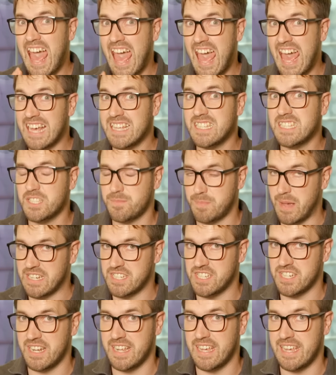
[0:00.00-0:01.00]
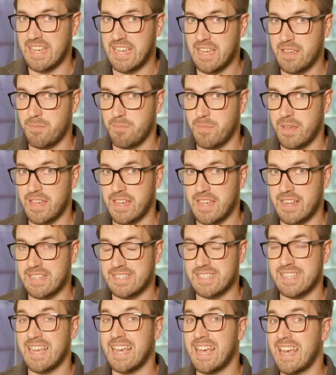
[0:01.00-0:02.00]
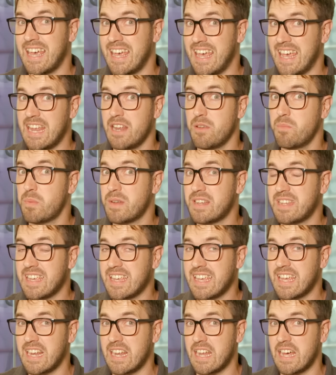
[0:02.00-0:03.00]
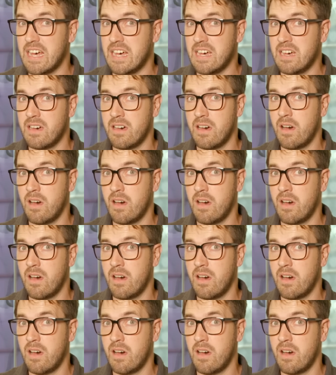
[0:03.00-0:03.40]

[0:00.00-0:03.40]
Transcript: Especially means in particular